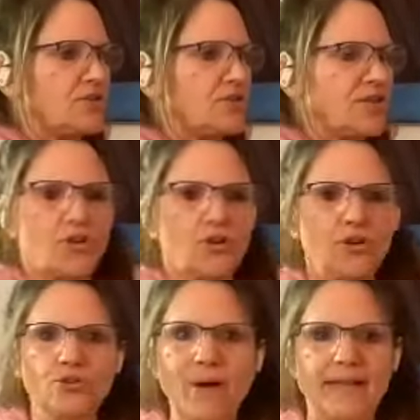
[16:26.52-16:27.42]
just
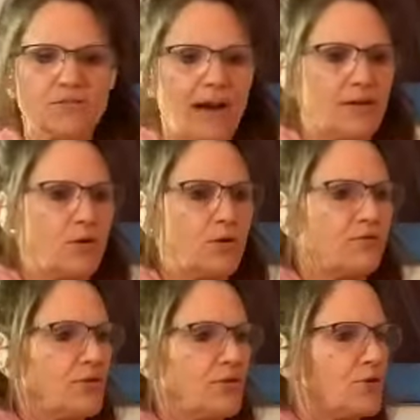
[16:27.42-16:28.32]
turn your waist, right? In
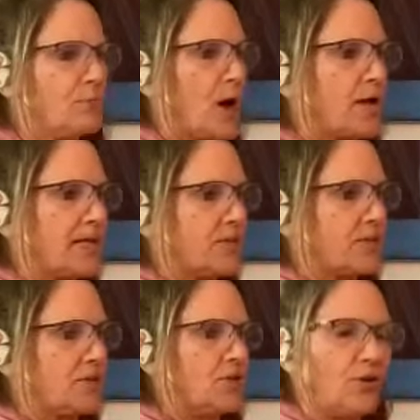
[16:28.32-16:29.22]
order for your body to
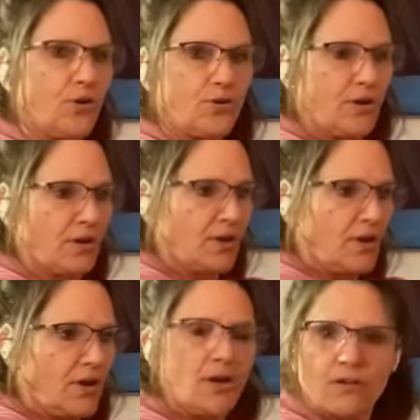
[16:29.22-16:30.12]
turn,
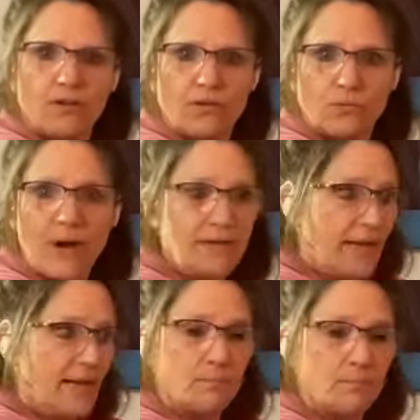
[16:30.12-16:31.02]
one knee might be
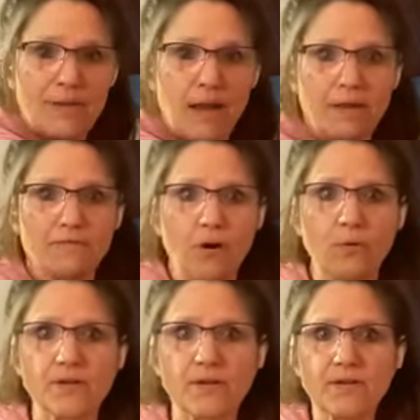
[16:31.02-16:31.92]
coming forward.
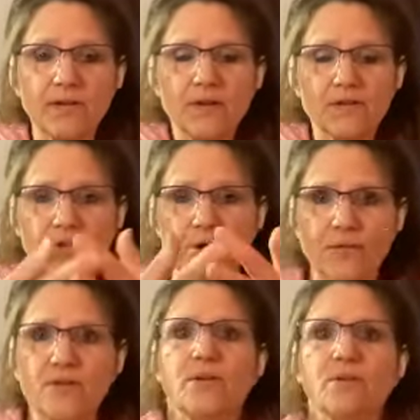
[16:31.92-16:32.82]
So you
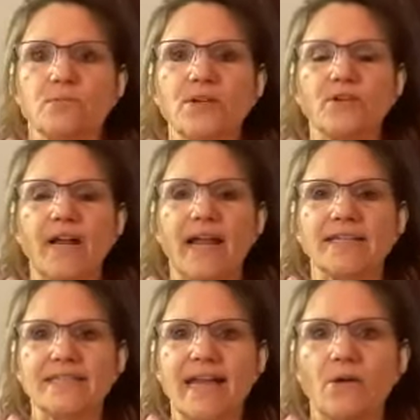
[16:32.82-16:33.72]
can bring your hands
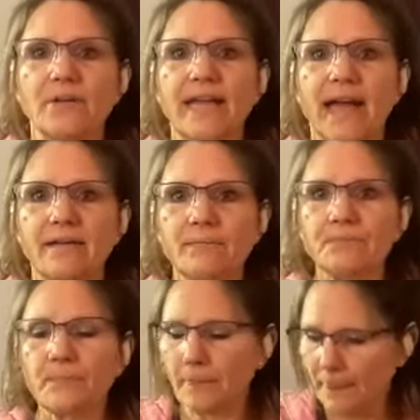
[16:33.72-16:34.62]
down again
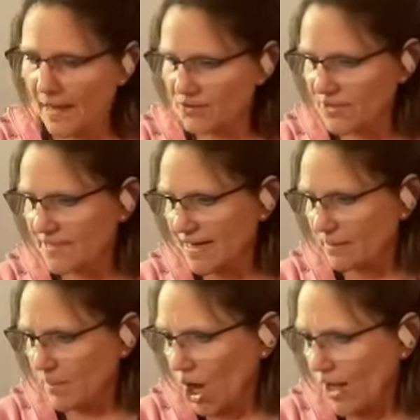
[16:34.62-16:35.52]
and just take a
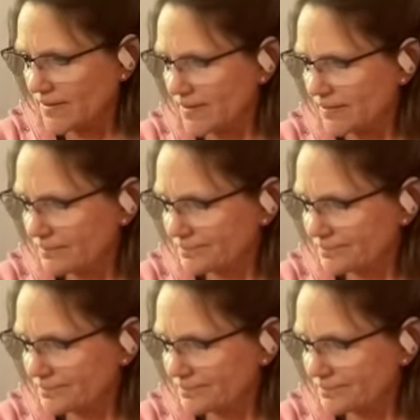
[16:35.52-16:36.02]
pause.